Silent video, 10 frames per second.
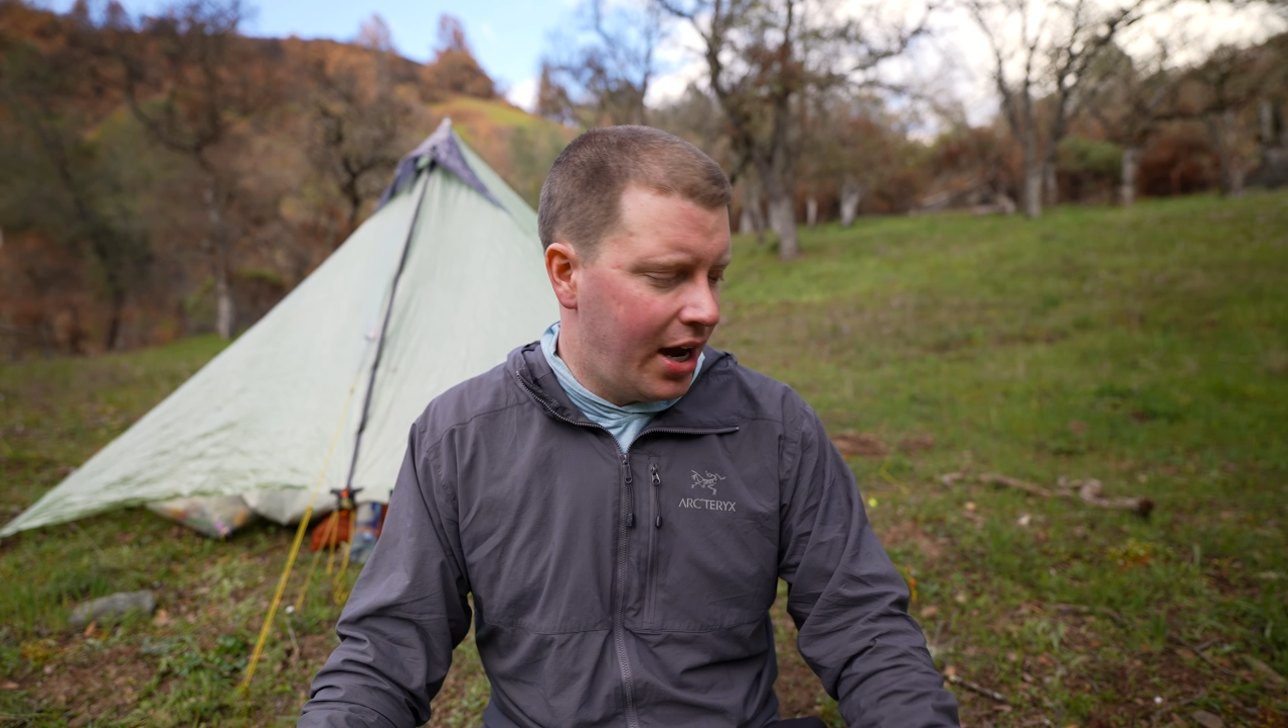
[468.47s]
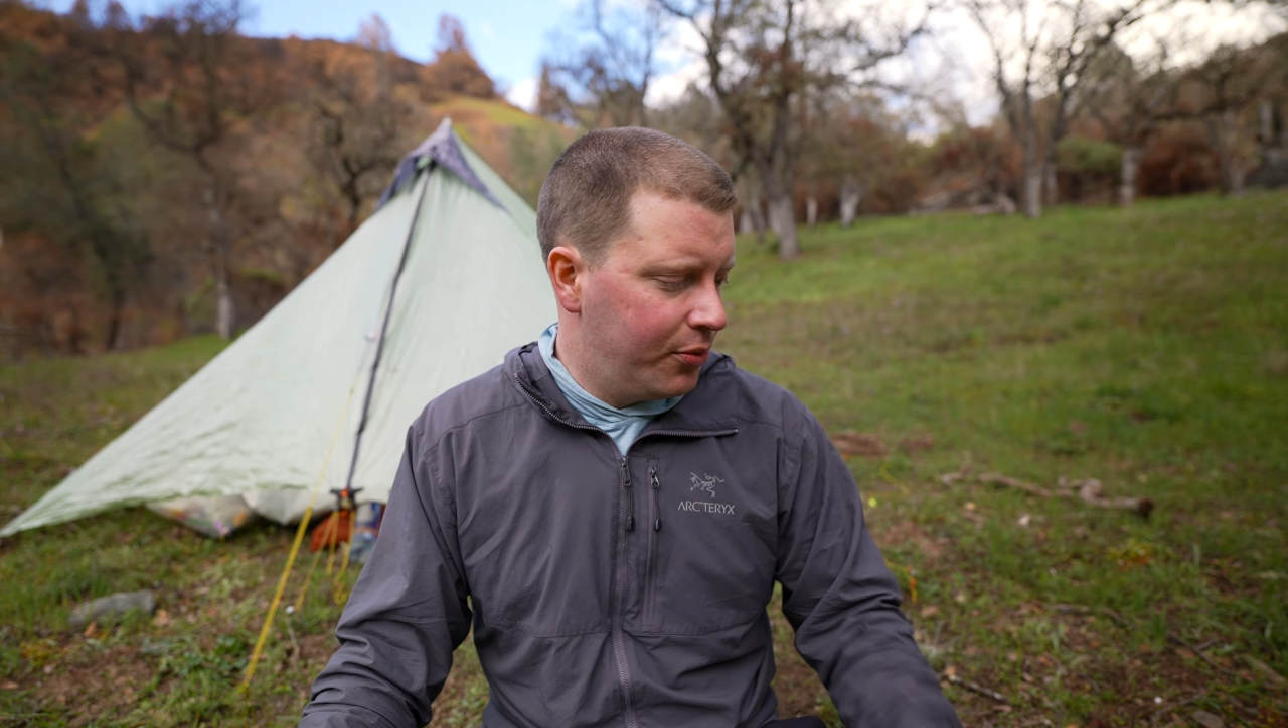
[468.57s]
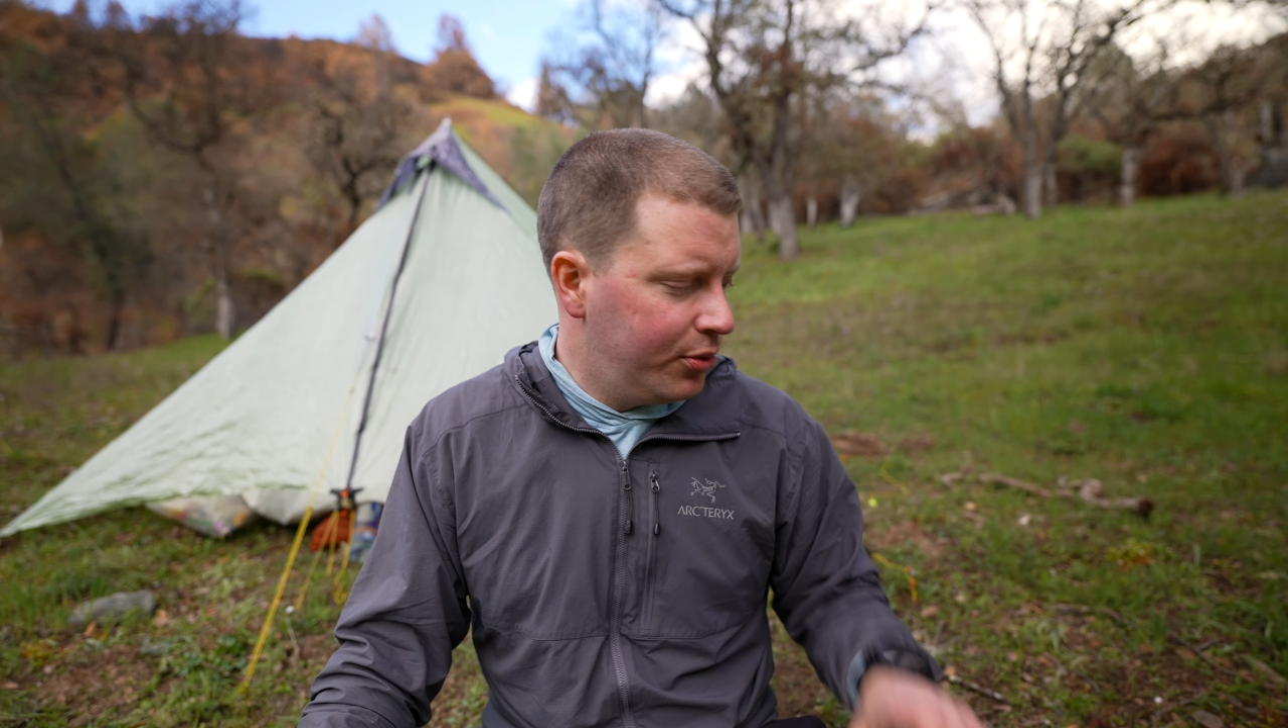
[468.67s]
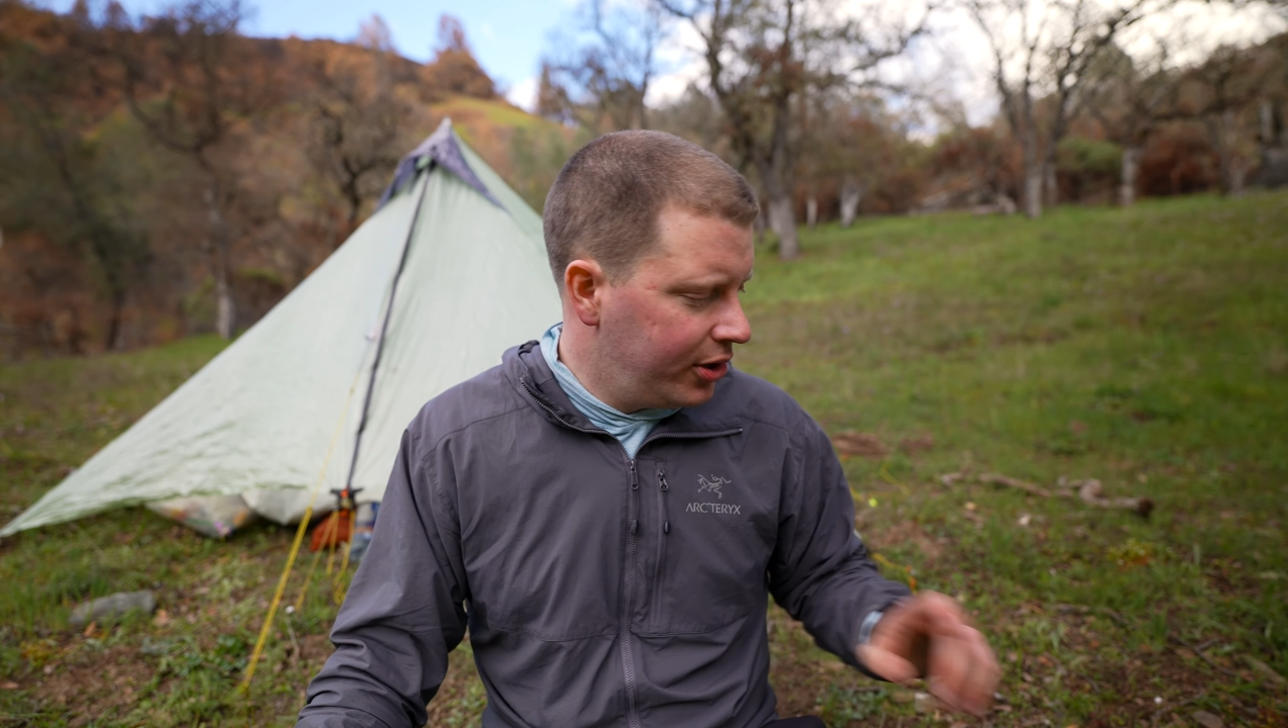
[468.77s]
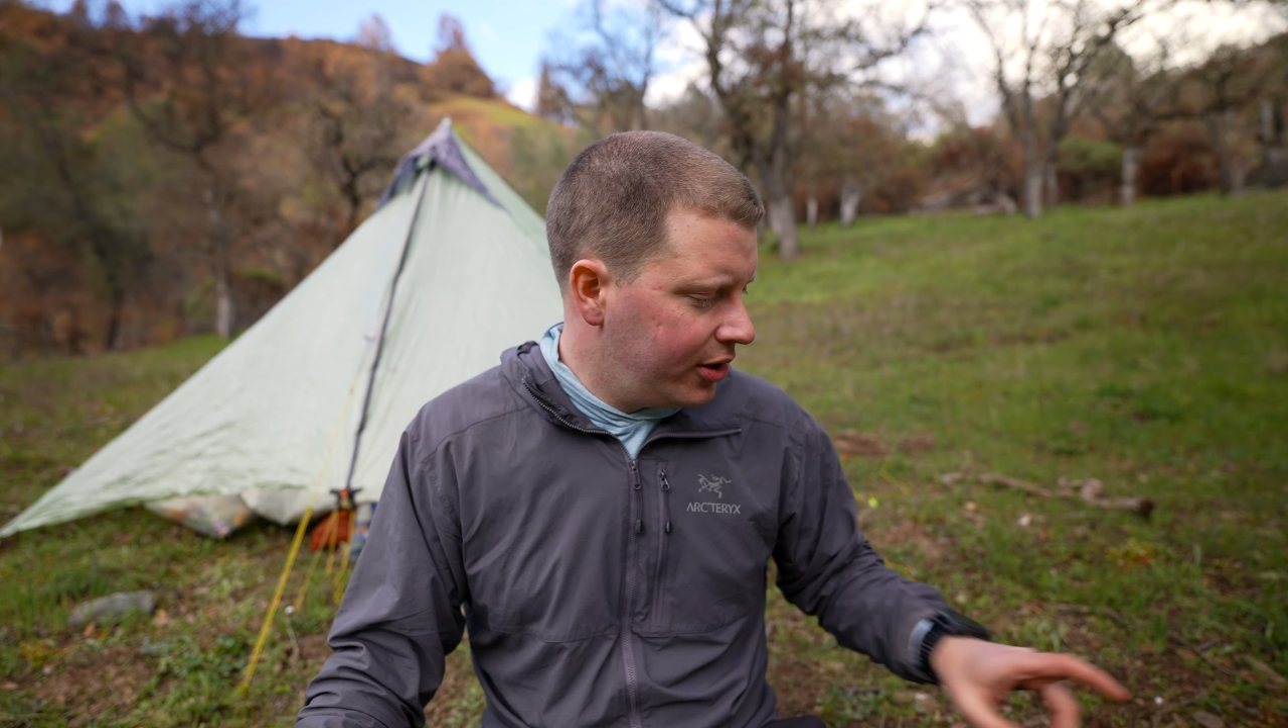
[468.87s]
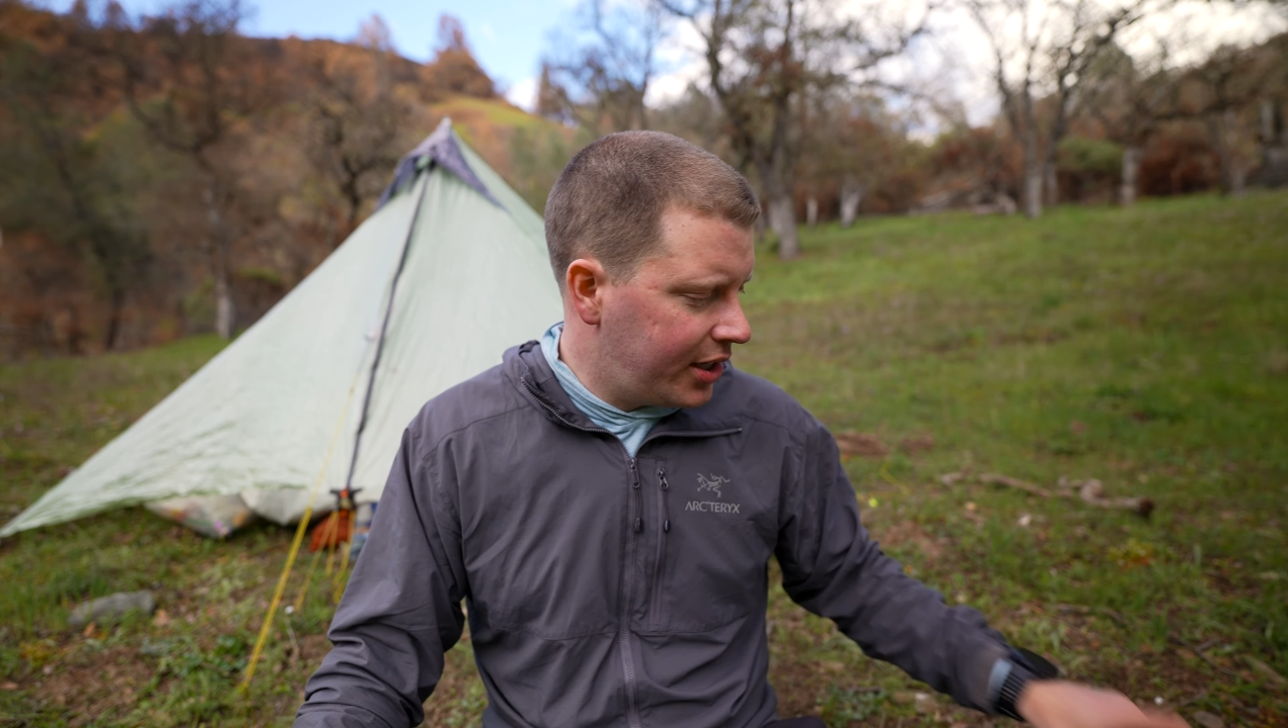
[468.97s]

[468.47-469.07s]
really